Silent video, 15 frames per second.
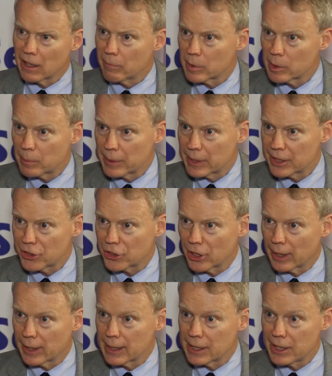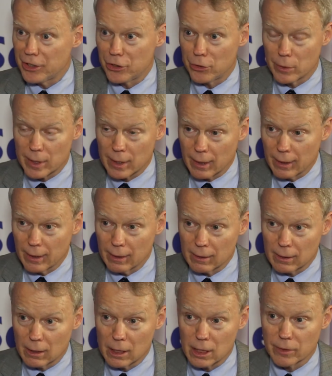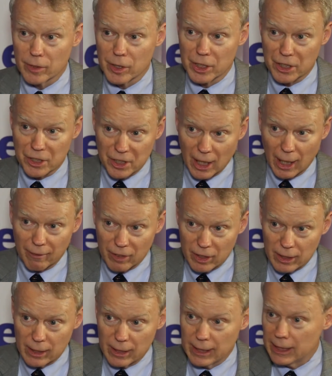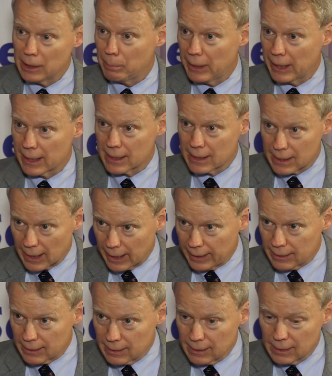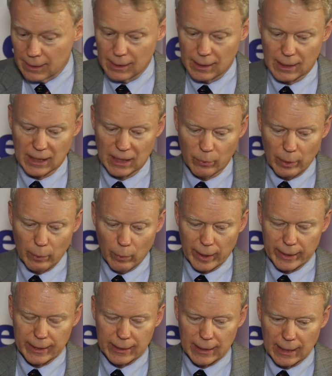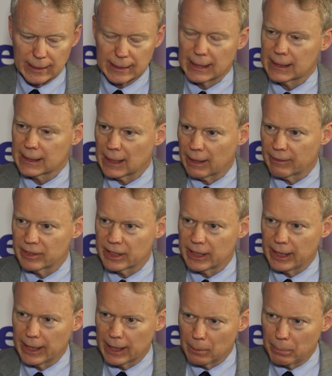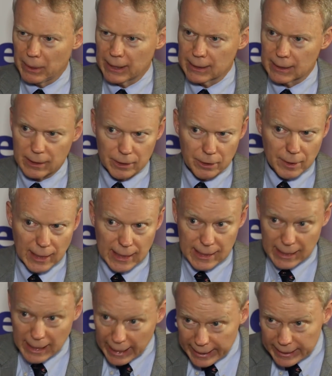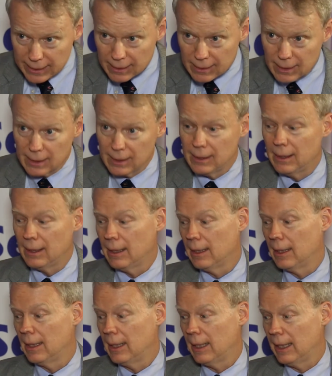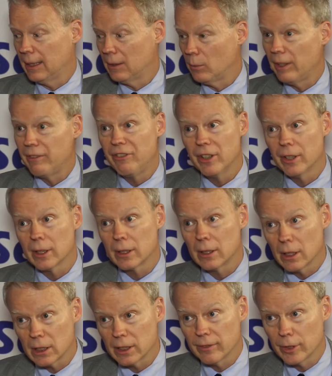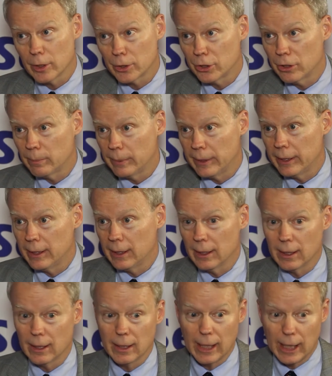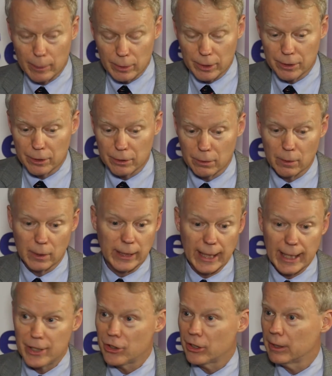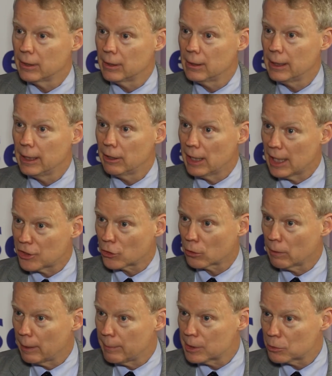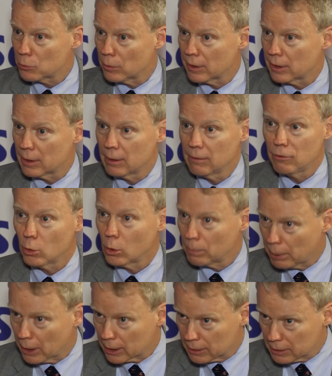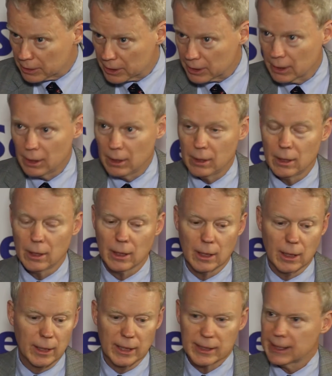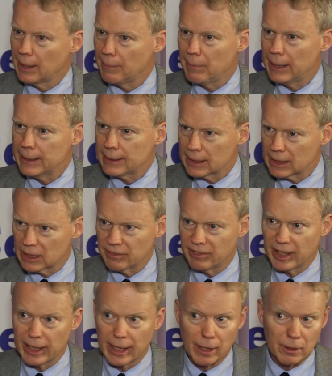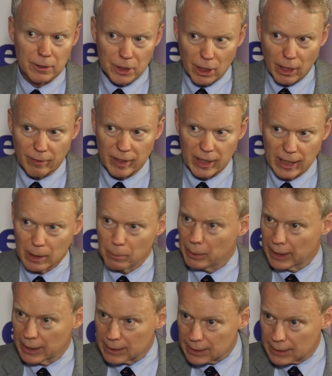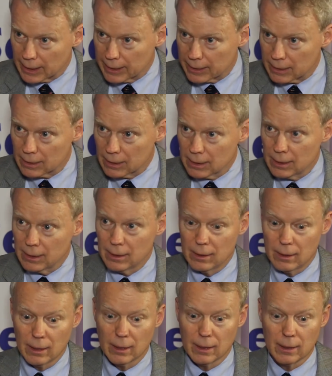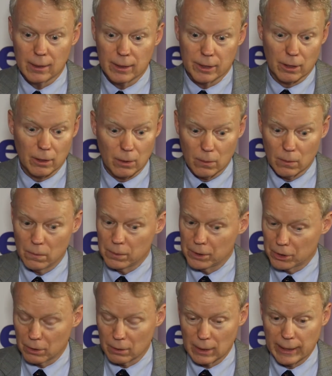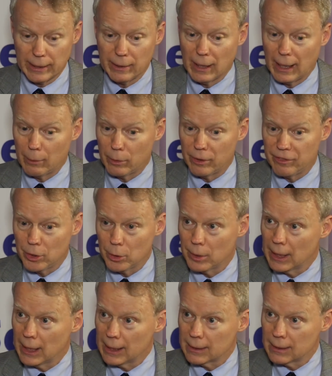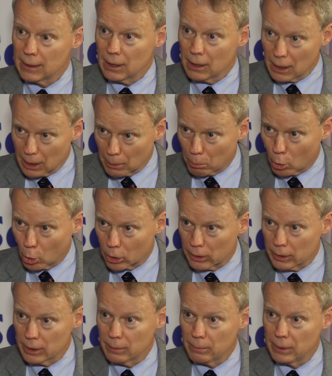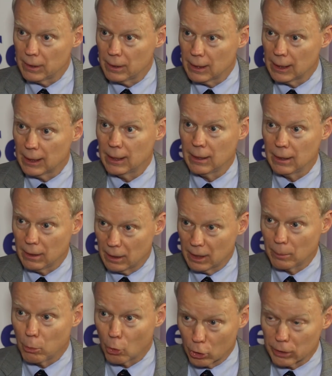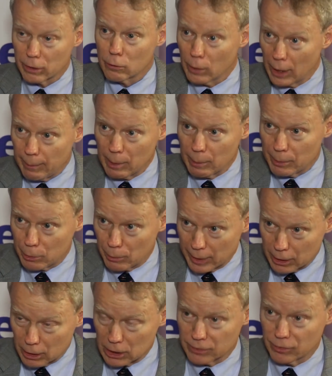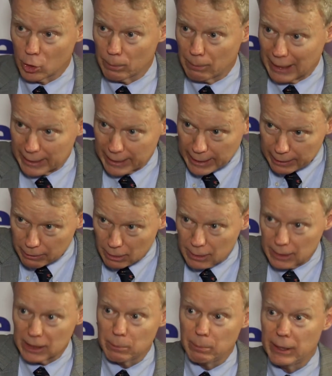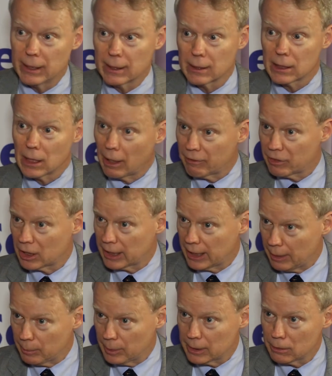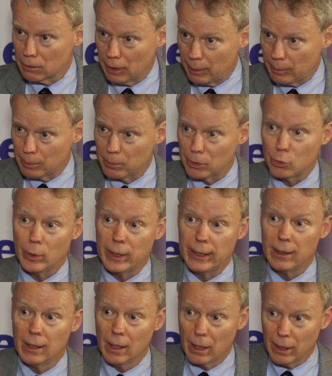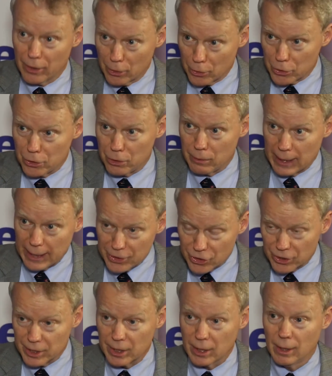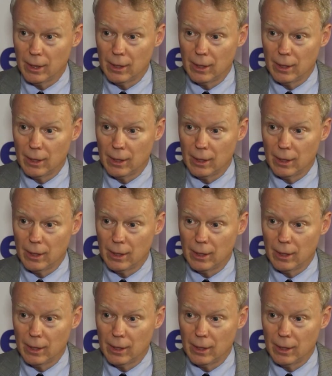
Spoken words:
government's position on this issue is clear. Kosovo is a sovereign, independent state. We recognized that sovereignty and independence in 2008, and we feel that Kosovo should be able to engage in international agreements with foreign partners on the same basis of any other sovereign, independent state. So certainly I would view that the border agreement between Kosovo and Montenegro as being a sovereign agreement between those two nations.